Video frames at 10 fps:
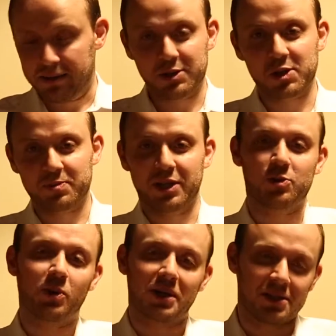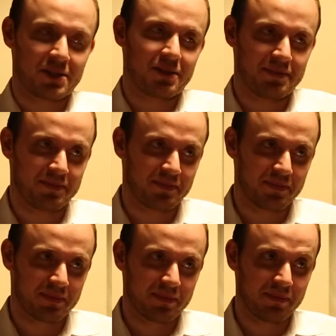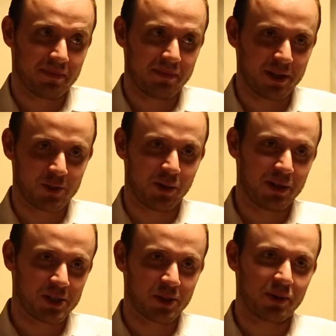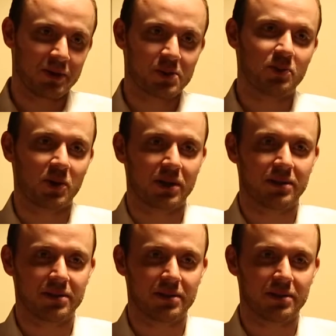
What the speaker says: this is my 20s. My 20s are in this book.